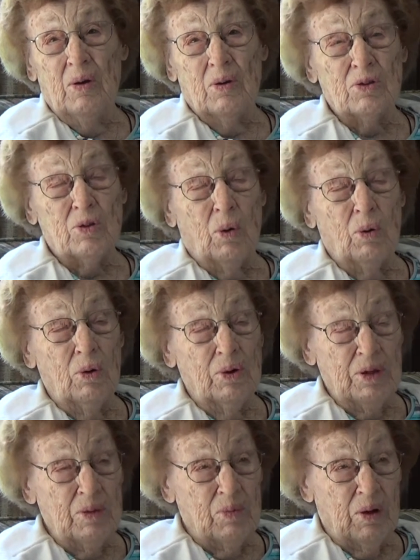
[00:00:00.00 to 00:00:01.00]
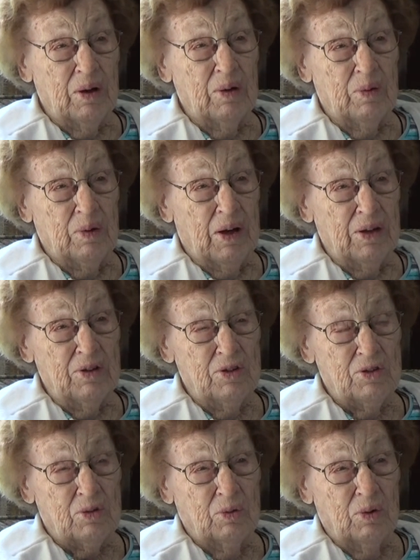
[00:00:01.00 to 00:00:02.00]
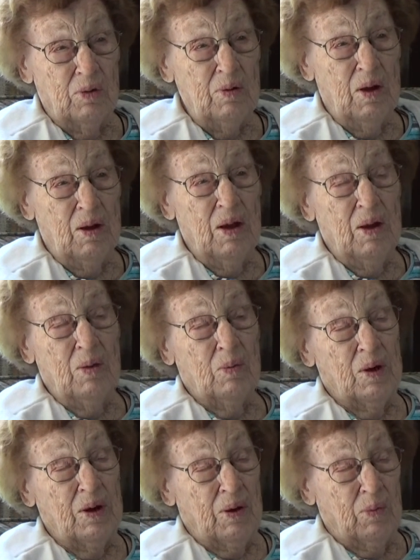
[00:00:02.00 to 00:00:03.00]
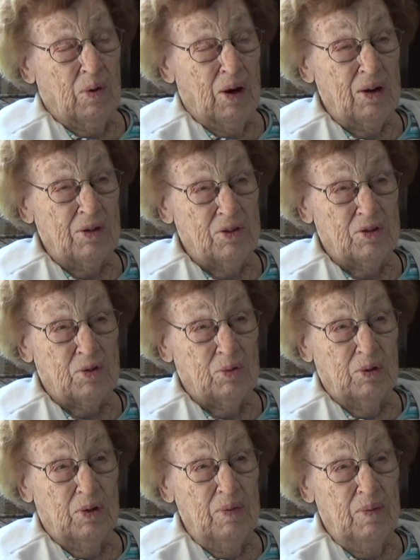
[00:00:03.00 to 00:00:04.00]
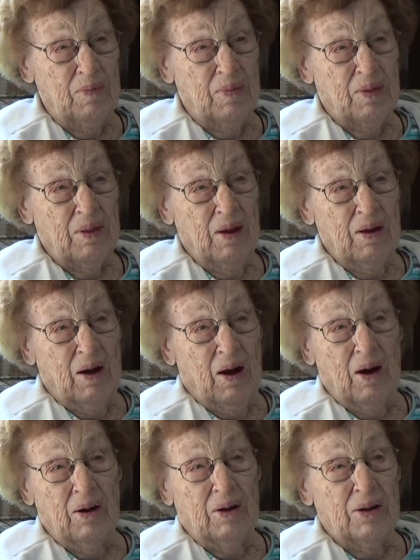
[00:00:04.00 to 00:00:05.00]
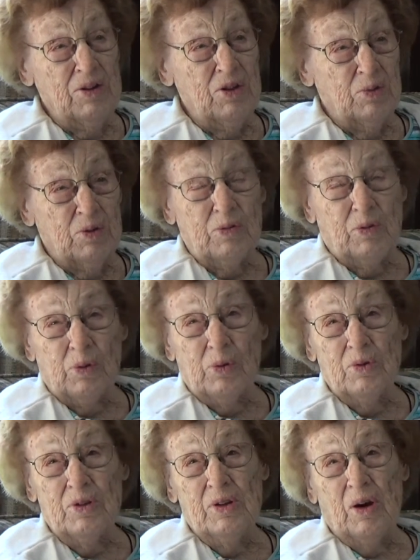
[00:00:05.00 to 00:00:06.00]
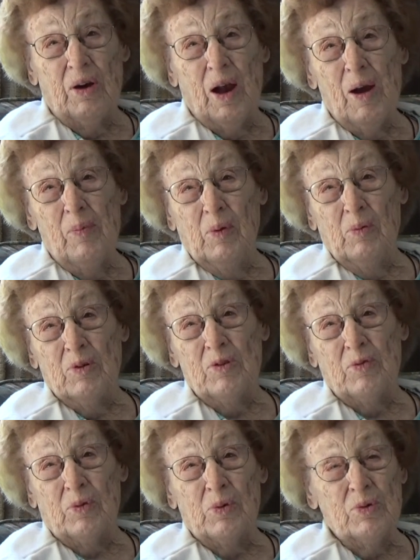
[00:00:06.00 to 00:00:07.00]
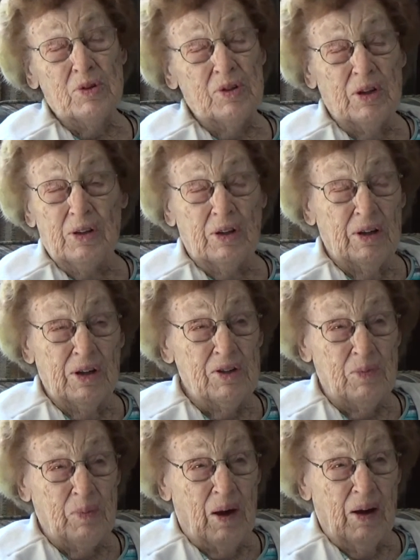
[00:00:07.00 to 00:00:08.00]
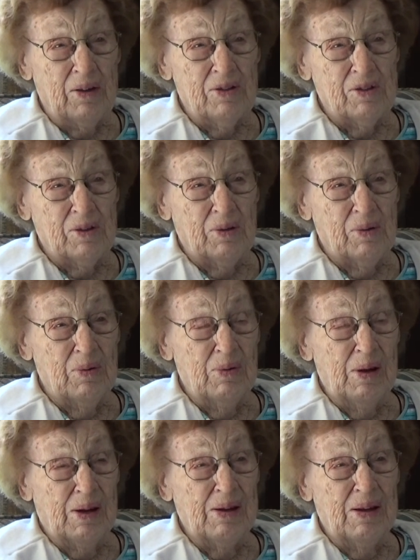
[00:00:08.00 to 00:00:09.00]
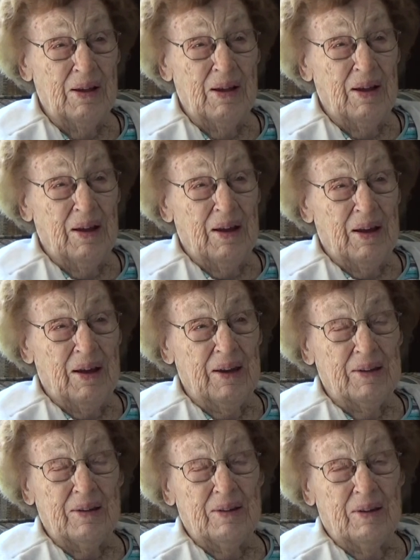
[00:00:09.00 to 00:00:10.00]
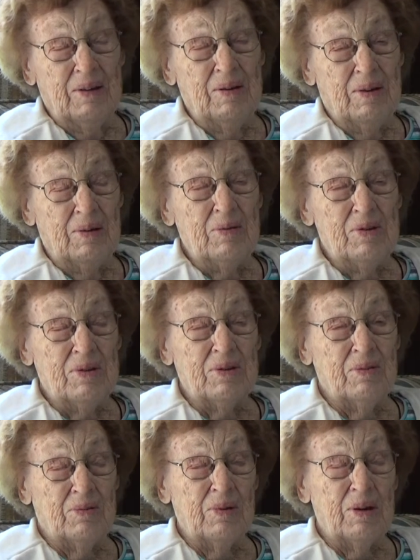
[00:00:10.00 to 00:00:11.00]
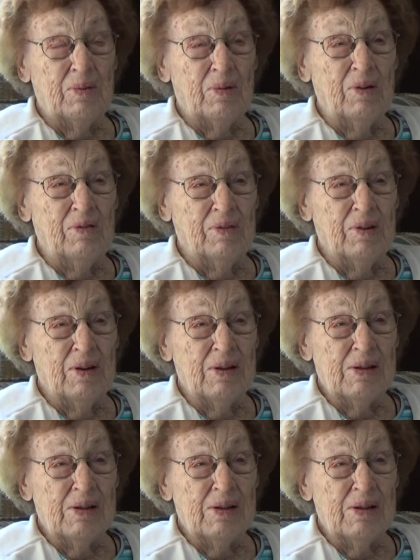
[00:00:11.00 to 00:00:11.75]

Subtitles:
It was cold in the morning when we got to school. We had to walk to school. Our lunch was frozen. Our apple was frozen in the lunchbox, you know. And it was really rough.